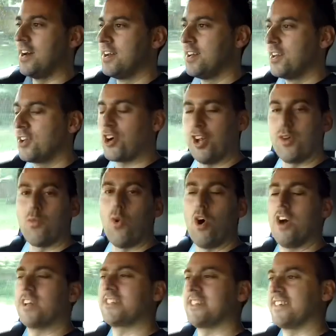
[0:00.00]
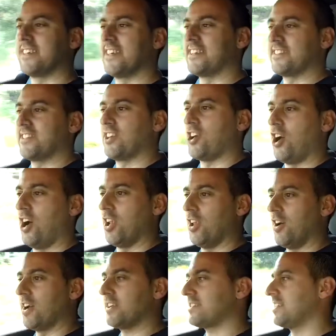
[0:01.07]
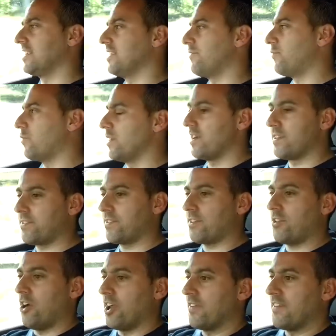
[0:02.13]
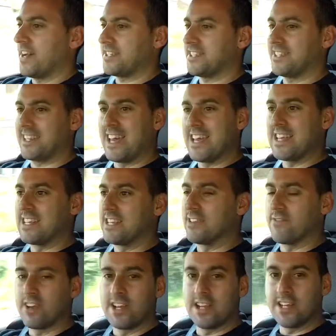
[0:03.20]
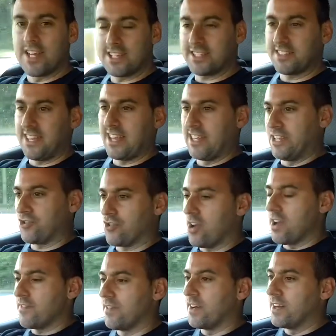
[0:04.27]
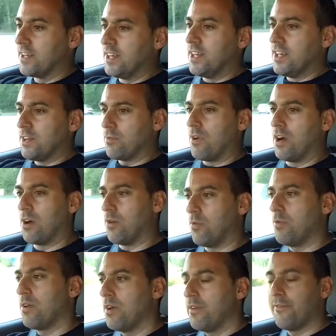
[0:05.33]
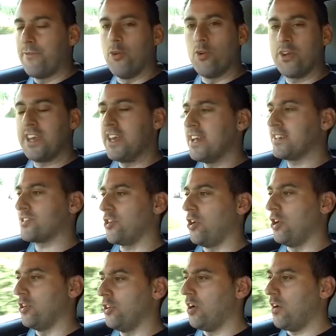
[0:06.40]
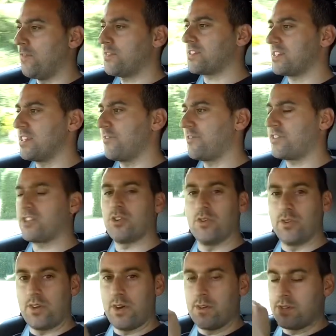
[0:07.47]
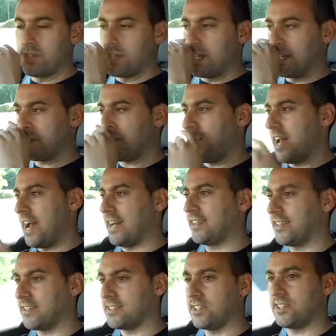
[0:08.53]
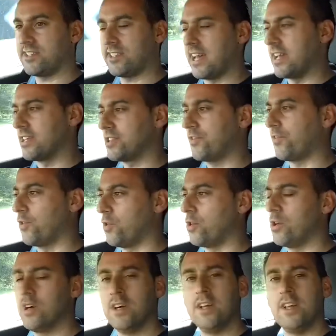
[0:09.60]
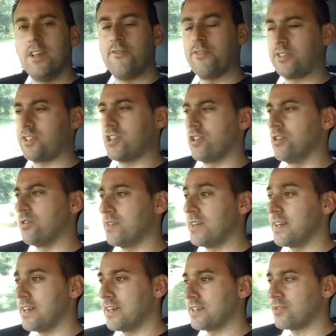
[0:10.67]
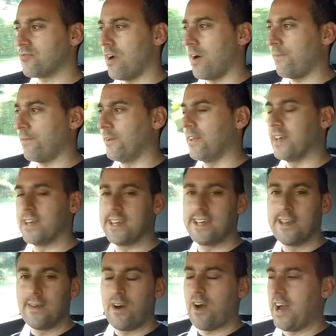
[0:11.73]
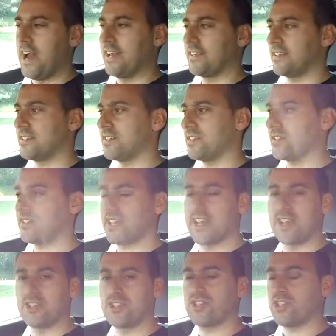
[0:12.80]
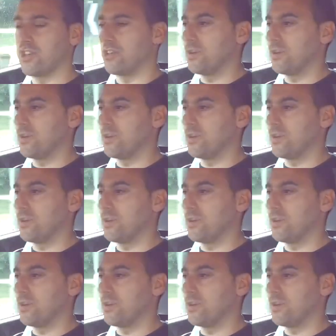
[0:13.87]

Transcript: kind of what is the car like to live with, kind of as a daily driver. Well, 4 years on, obviously for 2 of those years I had this at stage 4. For 2 years roughly I had this at stage 2.